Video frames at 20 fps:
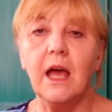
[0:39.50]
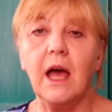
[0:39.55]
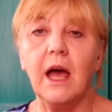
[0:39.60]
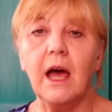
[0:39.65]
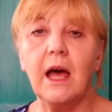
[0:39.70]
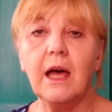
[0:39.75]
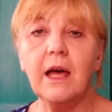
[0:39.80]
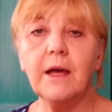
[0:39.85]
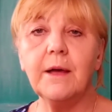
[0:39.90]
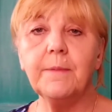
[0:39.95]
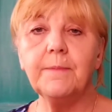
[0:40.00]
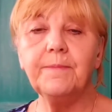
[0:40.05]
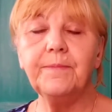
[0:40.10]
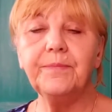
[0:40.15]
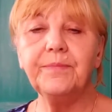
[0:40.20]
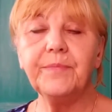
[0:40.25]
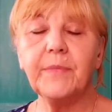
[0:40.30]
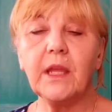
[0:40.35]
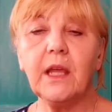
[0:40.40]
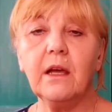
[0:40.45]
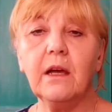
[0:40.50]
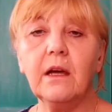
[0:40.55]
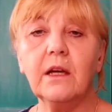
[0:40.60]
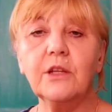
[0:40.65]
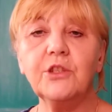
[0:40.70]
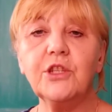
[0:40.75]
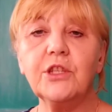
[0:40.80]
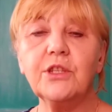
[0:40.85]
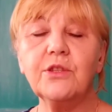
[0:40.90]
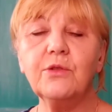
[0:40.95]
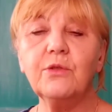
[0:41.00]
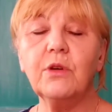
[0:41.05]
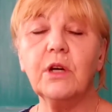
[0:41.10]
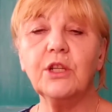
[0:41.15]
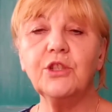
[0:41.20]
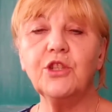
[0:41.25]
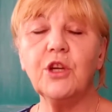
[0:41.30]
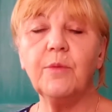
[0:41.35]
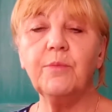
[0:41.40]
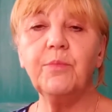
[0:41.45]
Um, I just thought
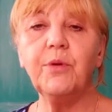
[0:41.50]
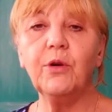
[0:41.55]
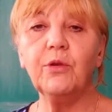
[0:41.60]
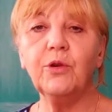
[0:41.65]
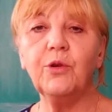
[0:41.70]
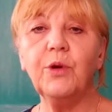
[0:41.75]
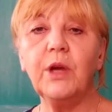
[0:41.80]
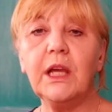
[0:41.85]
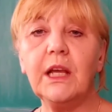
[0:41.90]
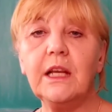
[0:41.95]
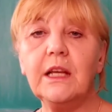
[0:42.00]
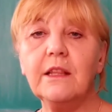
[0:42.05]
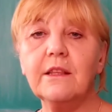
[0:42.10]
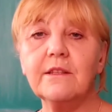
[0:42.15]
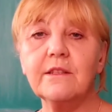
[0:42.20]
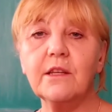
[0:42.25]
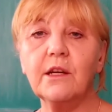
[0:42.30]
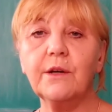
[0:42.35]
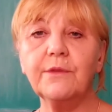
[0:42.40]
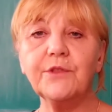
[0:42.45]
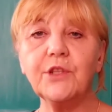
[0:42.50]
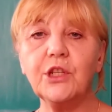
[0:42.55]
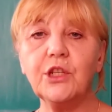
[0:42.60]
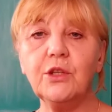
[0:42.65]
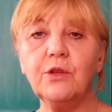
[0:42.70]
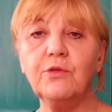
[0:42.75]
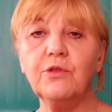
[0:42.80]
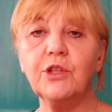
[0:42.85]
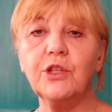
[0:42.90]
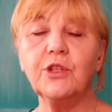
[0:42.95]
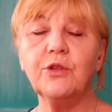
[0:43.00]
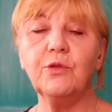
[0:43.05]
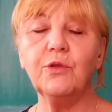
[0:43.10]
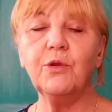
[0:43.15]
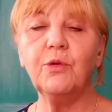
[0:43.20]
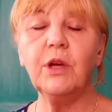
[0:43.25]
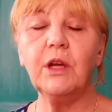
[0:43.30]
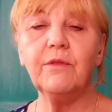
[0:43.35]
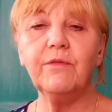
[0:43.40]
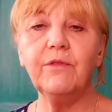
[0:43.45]
I'd jump on quickly this afternoon to do a
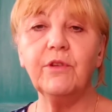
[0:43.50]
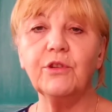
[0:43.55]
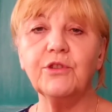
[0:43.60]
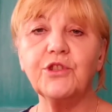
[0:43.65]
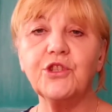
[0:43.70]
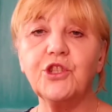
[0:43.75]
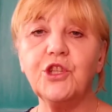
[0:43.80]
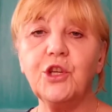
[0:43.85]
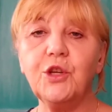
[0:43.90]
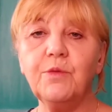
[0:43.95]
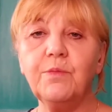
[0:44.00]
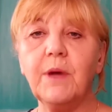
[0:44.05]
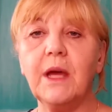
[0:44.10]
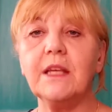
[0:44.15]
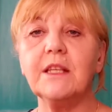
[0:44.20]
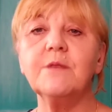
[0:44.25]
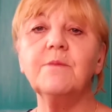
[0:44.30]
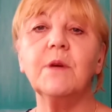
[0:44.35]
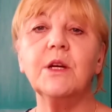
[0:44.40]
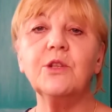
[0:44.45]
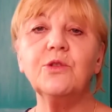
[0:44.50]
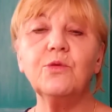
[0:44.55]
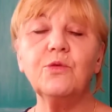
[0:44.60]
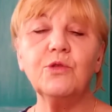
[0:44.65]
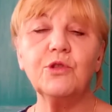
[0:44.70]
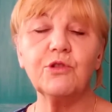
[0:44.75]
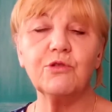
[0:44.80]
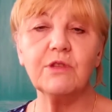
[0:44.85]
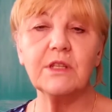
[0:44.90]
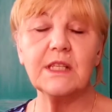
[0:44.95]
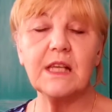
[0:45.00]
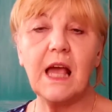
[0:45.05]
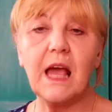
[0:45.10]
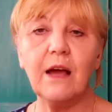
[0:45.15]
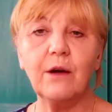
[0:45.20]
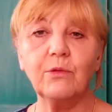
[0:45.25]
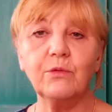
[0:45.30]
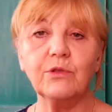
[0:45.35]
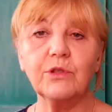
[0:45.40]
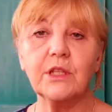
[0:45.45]
quick floss tube as my daughter is
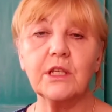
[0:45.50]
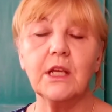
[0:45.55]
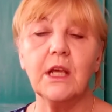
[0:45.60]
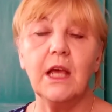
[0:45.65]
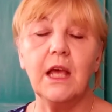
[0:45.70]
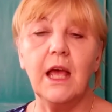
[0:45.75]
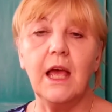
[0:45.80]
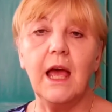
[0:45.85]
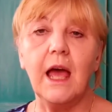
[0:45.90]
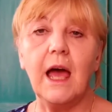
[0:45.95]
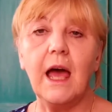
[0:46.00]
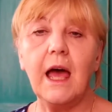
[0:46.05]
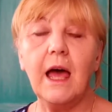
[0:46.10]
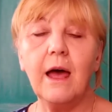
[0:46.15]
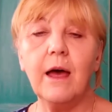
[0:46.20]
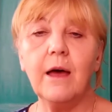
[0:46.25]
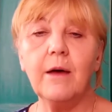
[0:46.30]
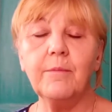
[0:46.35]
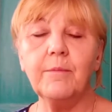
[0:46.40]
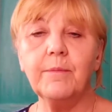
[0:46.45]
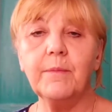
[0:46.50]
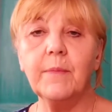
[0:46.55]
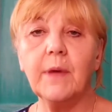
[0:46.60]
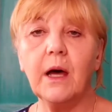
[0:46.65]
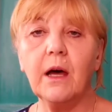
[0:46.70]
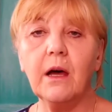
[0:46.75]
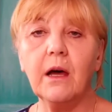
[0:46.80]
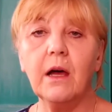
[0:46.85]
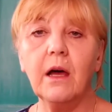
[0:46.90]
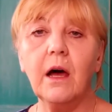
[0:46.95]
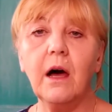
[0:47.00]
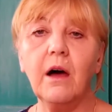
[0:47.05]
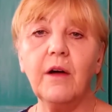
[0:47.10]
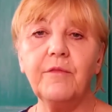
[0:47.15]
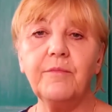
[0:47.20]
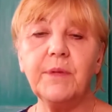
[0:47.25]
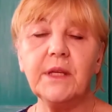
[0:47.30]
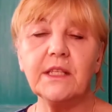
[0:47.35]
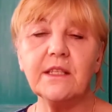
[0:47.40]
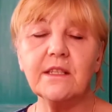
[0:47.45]
out. Um, I've
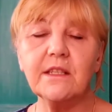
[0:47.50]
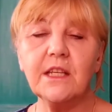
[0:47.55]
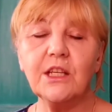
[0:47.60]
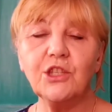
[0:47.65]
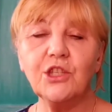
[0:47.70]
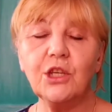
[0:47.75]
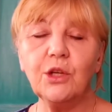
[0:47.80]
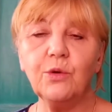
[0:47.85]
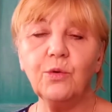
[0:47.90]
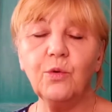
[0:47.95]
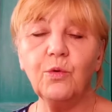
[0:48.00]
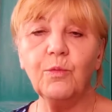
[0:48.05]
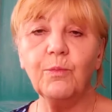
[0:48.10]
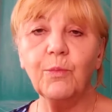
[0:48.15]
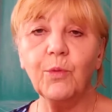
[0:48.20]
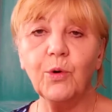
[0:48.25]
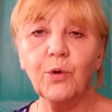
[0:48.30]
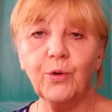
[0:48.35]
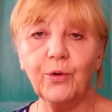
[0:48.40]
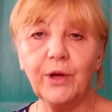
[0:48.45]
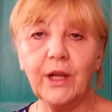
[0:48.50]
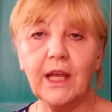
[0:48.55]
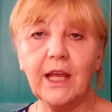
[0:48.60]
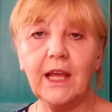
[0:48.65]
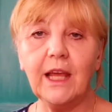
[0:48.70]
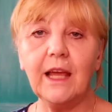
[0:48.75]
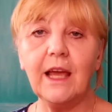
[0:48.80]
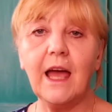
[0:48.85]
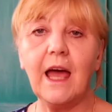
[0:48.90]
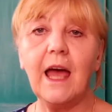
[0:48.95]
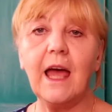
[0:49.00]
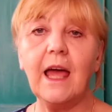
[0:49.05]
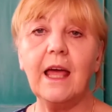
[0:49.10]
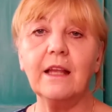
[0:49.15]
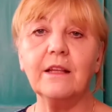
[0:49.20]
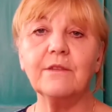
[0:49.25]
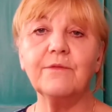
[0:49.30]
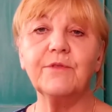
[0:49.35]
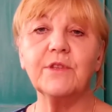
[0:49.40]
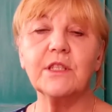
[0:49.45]
been stitching all morning
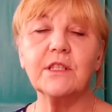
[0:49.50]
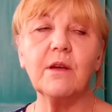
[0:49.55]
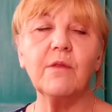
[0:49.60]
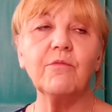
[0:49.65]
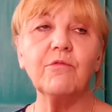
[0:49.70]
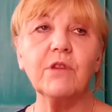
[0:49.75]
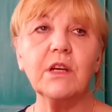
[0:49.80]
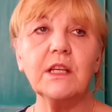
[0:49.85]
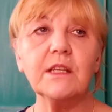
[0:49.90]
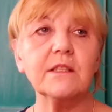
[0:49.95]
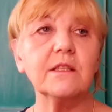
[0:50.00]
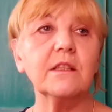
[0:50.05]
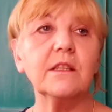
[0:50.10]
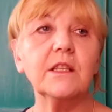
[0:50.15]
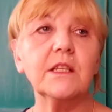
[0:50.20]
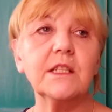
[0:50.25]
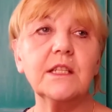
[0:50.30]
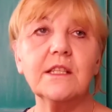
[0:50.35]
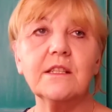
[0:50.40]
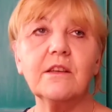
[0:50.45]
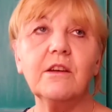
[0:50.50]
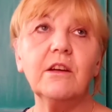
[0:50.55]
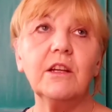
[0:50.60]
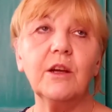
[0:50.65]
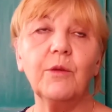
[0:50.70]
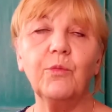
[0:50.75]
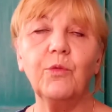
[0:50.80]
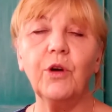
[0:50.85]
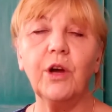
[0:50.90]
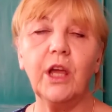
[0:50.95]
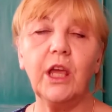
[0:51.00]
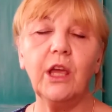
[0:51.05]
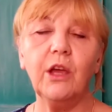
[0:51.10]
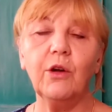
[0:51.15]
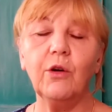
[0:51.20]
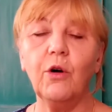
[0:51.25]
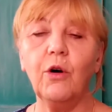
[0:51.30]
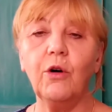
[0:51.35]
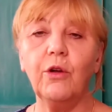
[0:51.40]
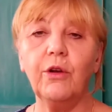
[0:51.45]
and for some reason the design I'm working
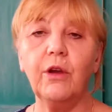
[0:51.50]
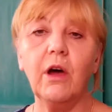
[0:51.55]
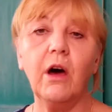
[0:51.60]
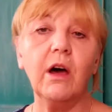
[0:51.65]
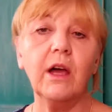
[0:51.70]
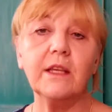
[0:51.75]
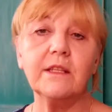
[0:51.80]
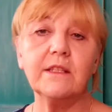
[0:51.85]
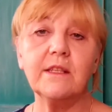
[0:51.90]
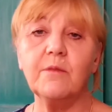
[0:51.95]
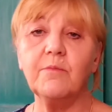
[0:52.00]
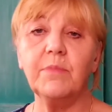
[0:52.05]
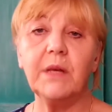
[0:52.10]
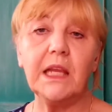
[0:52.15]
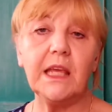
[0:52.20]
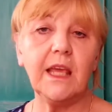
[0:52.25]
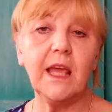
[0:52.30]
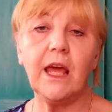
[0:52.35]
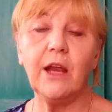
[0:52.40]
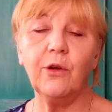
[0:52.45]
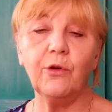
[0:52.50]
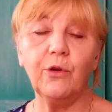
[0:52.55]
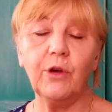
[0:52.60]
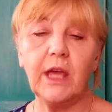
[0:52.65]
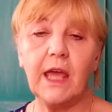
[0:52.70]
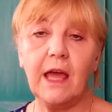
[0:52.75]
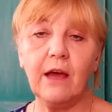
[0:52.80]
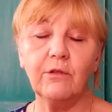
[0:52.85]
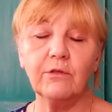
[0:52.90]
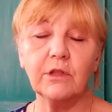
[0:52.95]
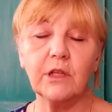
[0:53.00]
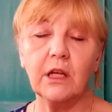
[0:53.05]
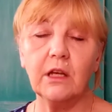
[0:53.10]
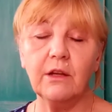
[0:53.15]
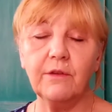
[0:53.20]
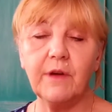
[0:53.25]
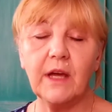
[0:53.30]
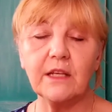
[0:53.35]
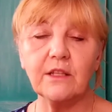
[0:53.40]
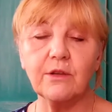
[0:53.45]
on I simply cannot count and
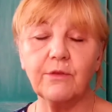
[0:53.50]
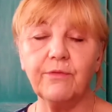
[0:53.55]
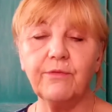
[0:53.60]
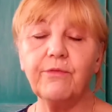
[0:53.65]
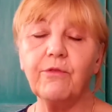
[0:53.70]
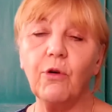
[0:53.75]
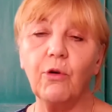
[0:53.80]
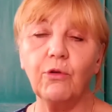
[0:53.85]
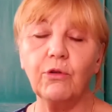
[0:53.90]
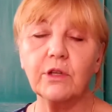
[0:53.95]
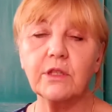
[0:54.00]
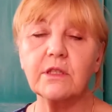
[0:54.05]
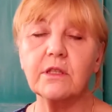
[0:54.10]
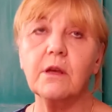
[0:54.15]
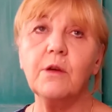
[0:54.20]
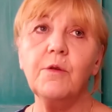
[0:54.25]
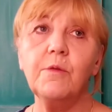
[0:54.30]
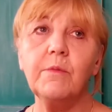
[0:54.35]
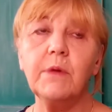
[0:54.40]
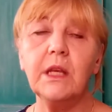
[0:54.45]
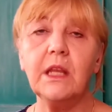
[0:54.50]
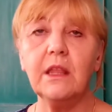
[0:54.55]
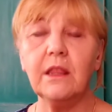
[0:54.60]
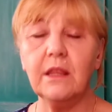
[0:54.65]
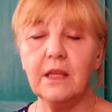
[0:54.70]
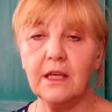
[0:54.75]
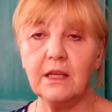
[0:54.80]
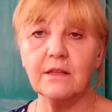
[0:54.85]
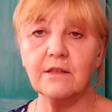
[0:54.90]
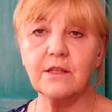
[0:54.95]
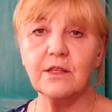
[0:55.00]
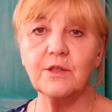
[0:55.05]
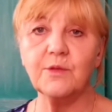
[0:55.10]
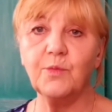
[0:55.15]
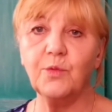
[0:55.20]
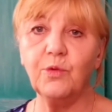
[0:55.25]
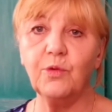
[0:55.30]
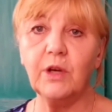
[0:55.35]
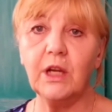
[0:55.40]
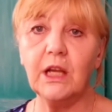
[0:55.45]
I've had to frog so many things this
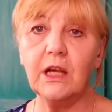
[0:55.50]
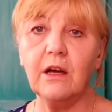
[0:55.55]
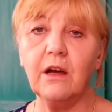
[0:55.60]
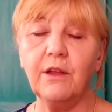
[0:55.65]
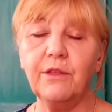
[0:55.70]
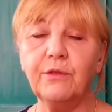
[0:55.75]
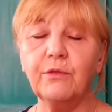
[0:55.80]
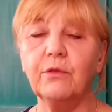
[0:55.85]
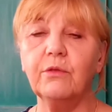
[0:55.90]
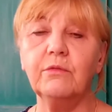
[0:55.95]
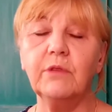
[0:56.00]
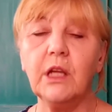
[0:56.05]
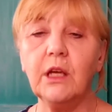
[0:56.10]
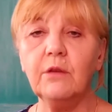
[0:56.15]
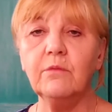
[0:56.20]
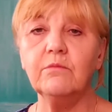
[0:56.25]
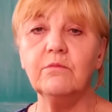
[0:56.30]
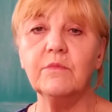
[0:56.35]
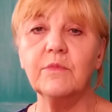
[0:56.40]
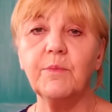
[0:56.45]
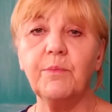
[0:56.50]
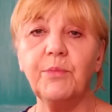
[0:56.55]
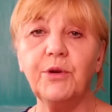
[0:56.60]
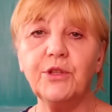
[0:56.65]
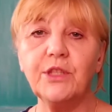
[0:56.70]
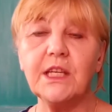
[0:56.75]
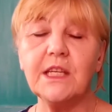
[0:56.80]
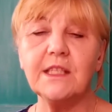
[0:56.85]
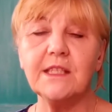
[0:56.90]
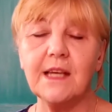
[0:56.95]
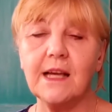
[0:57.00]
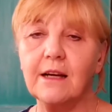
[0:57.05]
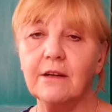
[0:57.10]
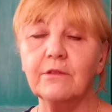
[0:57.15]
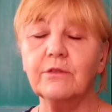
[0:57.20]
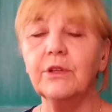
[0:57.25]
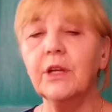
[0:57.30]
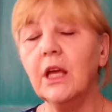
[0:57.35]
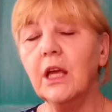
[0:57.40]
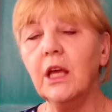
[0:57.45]
morning I thought no put it
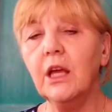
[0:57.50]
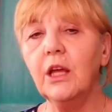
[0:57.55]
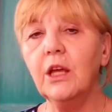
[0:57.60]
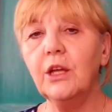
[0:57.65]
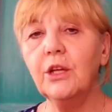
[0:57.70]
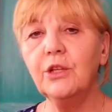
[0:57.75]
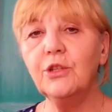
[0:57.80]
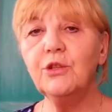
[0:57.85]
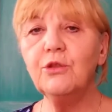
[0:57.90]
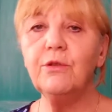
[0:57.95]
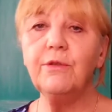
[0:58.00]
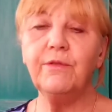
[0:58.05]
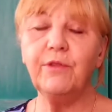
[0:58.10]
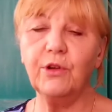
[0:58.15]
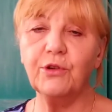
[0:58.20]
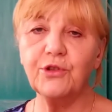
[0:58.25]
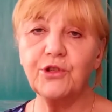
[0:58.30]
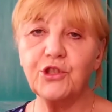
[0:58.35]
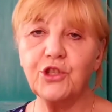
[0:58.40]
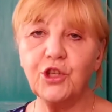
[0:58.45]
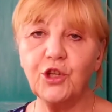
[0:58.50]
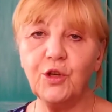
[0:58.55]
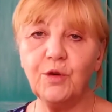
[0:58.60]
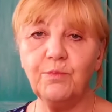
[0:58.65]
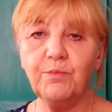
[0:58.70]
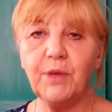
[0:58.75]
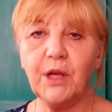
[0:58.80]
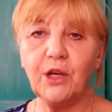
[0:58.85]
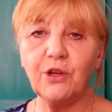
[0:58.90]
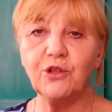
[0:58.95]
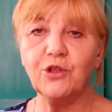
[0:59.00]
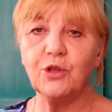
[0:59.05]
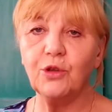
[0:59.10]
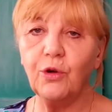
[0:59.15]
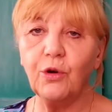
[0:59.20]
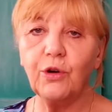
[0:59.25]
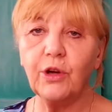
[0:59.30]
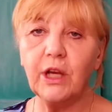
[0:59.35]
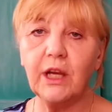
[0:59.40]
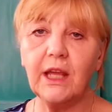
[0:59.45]
down do a floss tube because you're
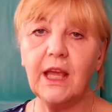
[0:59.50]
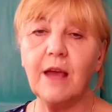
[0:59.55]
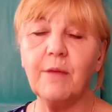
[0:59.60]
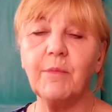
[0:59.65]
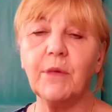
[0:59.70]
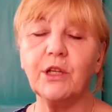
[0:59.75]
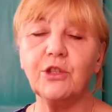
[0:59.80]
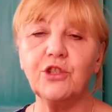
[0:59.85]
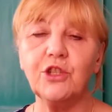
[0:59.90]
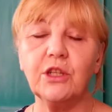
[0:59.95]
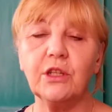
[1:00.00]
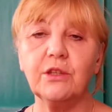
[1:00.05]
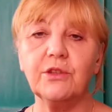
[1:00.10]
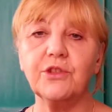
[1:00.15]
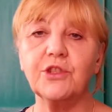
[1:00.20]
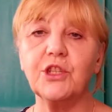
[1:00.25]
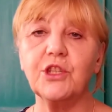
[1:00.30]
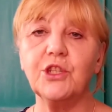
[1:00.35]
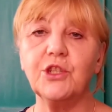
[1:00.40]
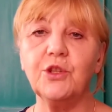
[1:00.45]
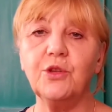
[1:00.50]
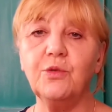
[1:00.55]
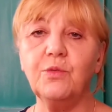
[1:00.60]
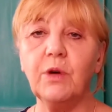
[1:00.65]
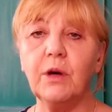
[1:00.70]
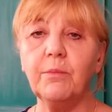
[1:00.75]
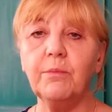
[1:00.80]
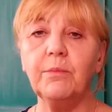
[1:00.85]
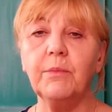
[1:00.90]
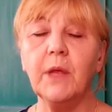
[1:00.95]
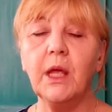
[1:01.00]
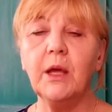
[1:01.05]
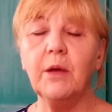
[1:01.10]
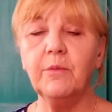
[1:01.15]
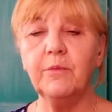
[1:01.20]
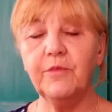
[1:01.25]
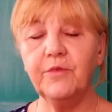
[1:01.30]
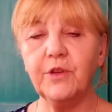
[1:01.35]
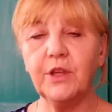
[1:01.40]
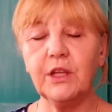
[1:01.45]
not going to get much chance to do one
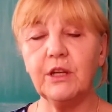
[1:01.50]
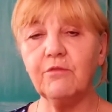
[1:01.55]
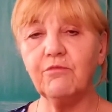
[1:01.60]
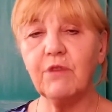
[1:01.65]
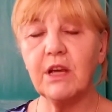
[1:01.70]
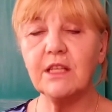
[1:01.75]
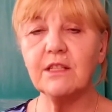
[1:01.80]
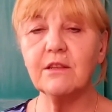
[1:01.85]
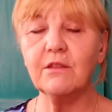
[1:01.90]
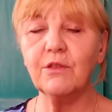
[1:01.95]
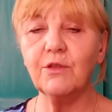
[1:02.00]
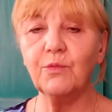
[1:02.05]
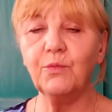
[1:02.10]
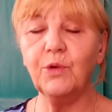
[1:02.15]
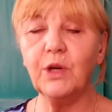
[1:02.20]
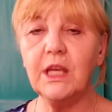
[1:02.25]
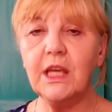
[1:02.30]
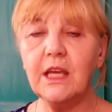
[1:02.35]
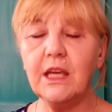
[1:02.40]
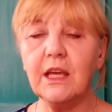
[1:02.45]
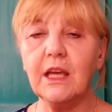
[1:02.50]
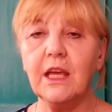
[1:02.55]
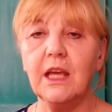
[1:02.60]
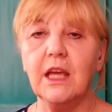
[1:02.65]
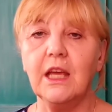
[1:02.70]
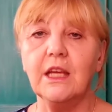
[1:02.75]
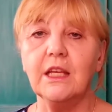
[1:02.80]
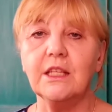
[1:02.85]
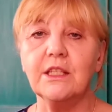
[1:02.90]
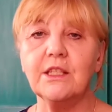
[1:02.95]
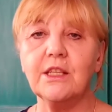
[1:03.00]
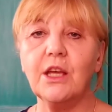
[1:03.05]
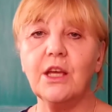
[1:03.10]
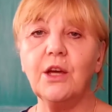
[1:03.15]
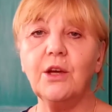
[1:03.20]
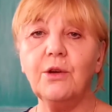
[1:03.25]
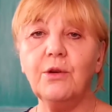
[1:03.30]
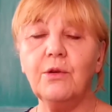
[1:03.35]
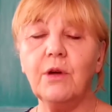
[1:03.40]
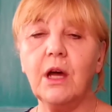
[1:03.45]
for the rest of the week
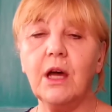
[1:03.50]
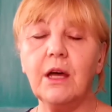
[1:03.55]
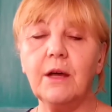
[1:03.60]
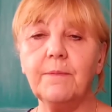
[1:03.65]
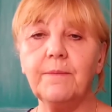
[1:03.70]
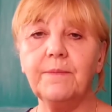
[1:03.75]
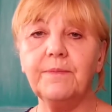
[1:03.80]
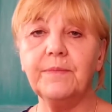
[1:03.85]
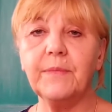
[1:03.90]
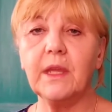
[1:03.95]
so um,